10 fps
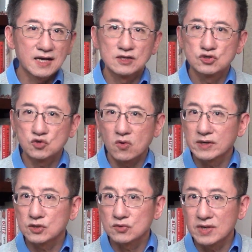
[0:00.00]
and
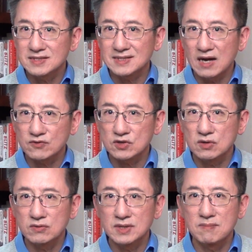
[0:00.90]
joint US South
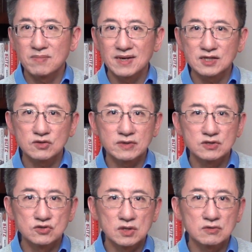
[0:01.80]
Korean military
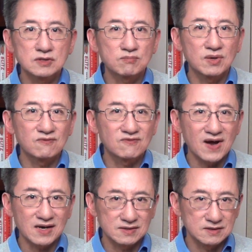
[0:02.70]
drills
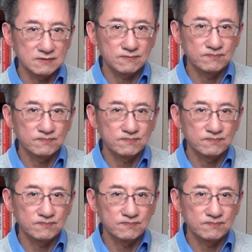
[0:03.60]
provocative.